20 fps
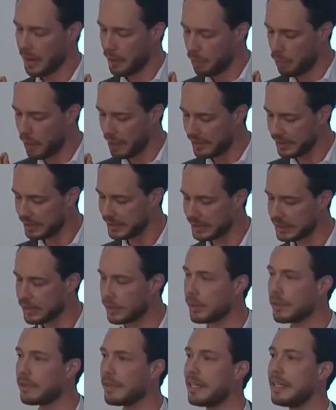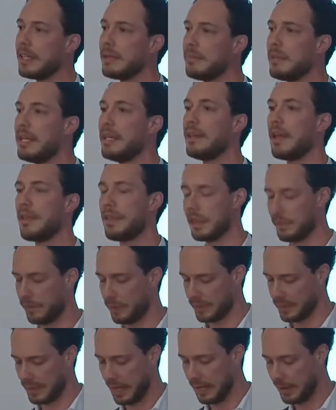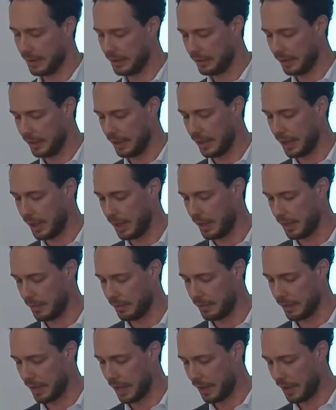What does this concretely mean, I think, for Tallinn?